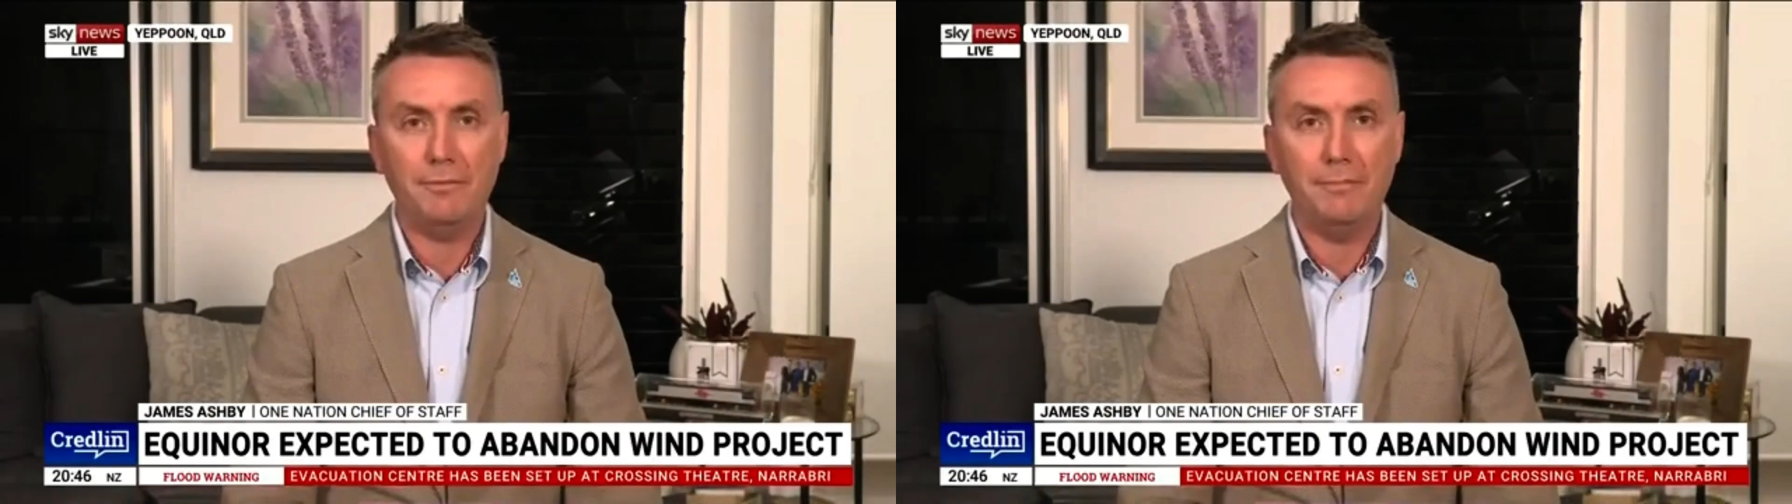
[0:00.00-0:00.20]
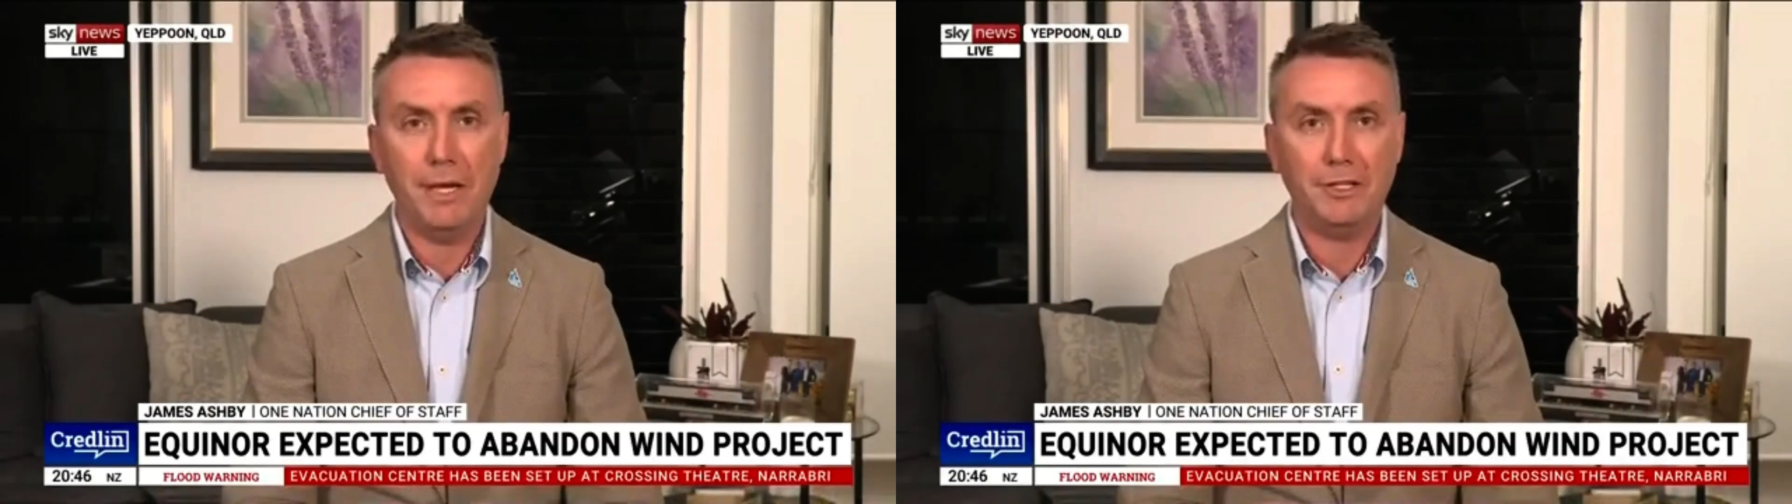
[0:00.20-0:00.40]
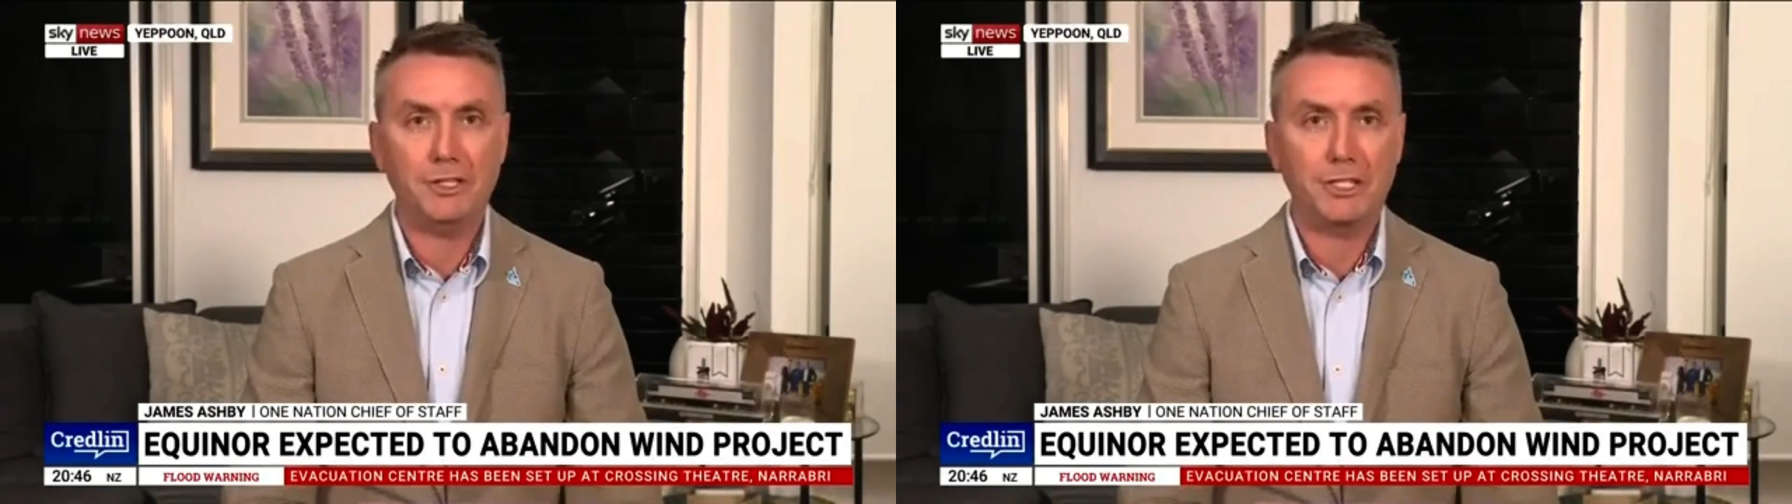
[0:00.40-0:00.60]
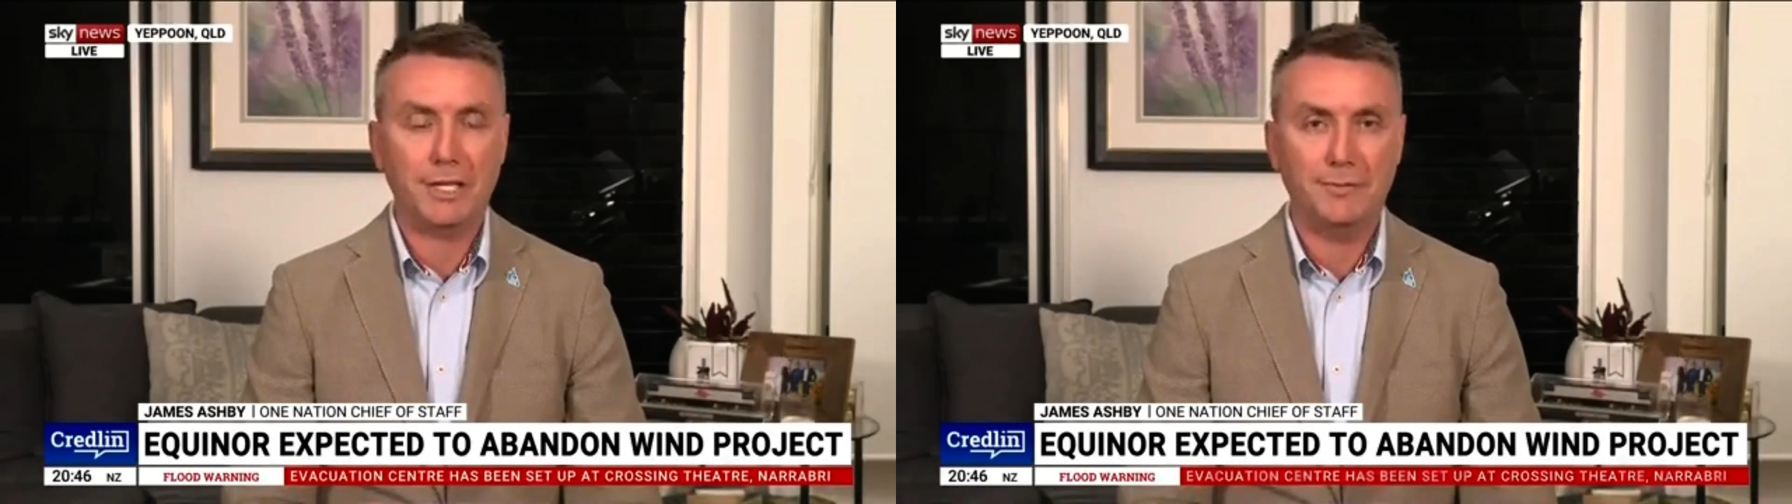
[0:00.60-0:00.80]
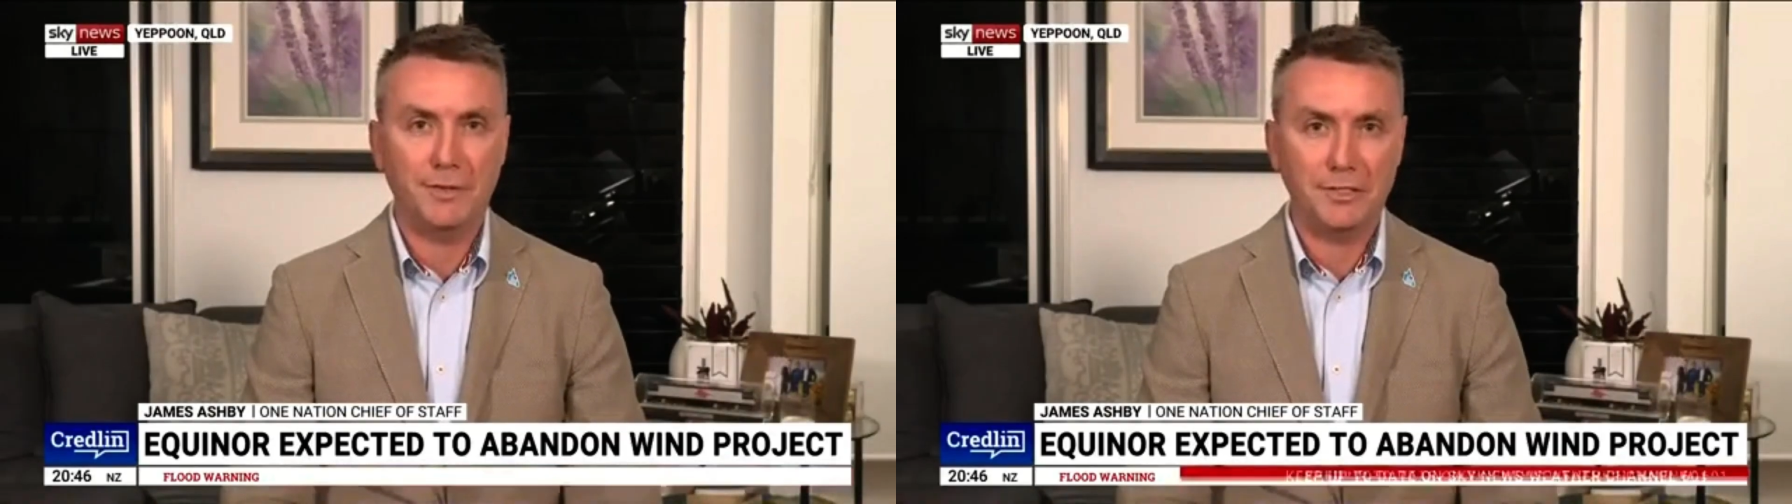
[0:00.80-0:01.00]
managed to
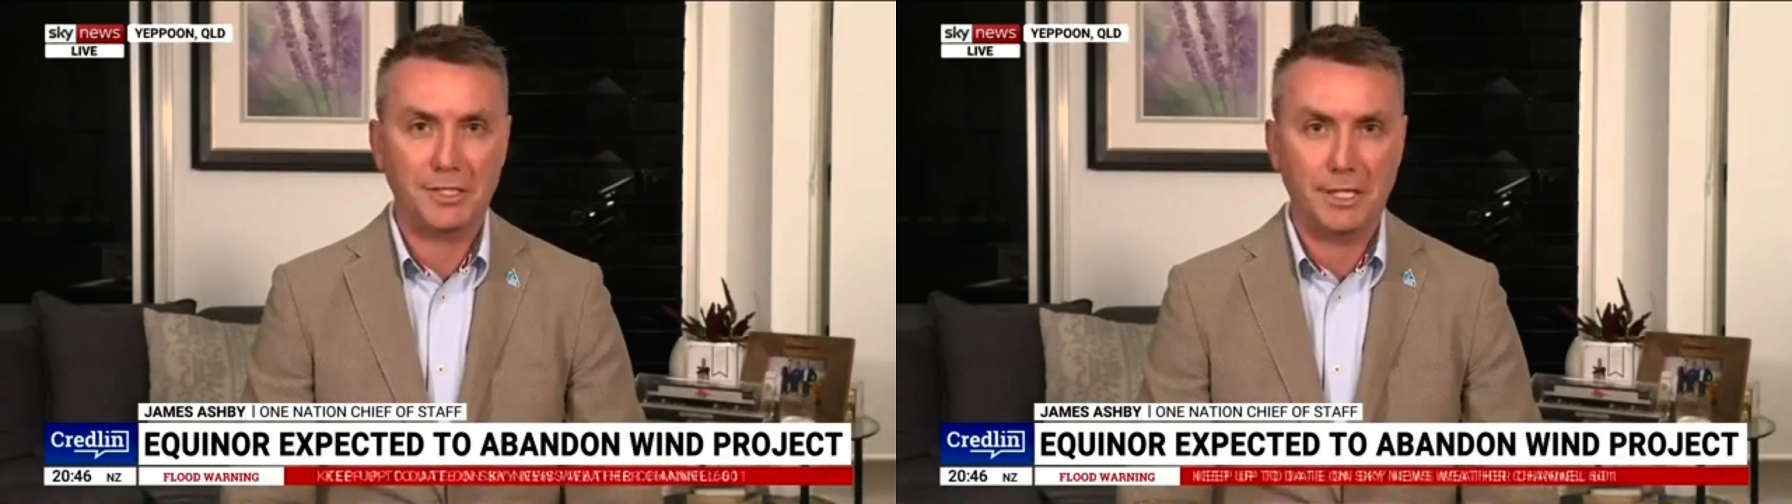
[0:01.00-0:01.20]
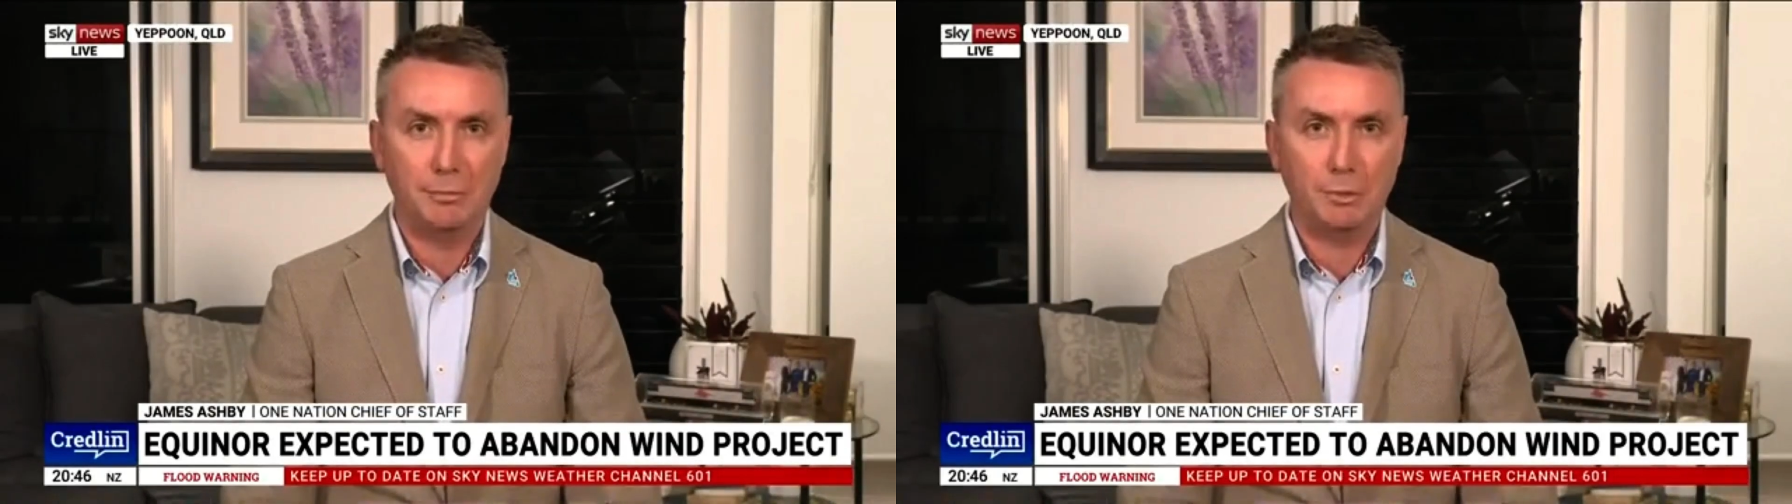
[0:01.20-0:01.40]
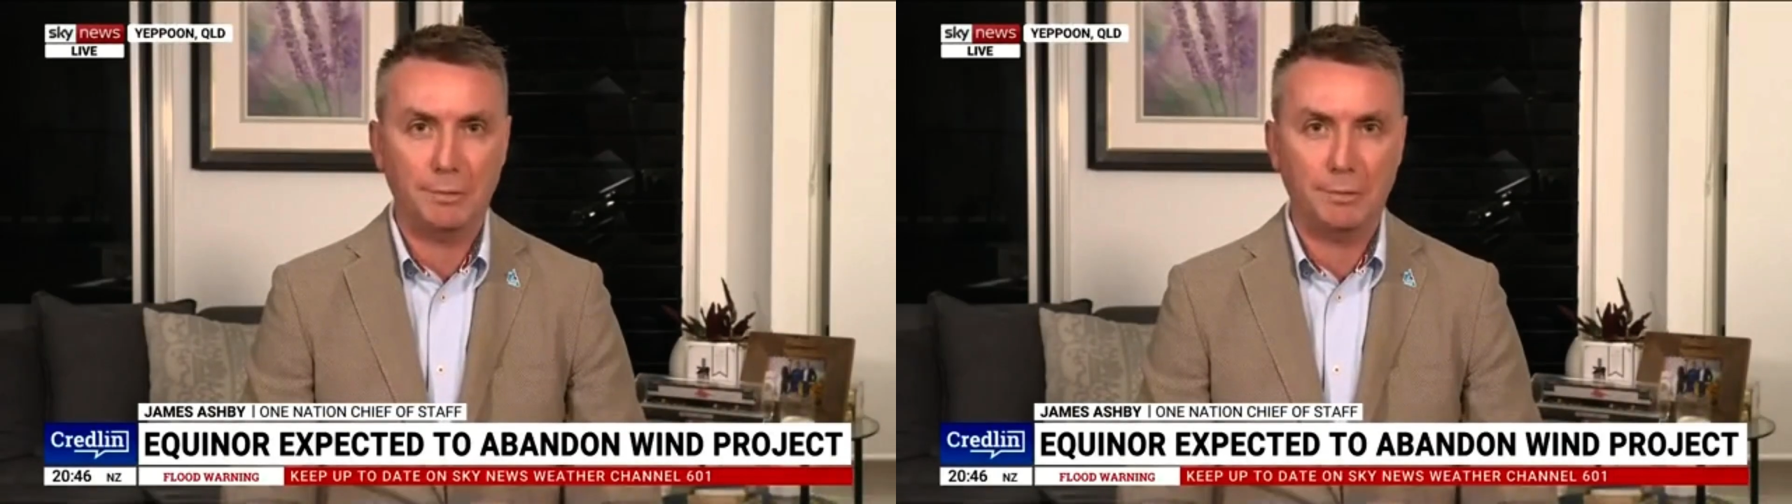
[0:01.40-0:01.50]
convince the Liberal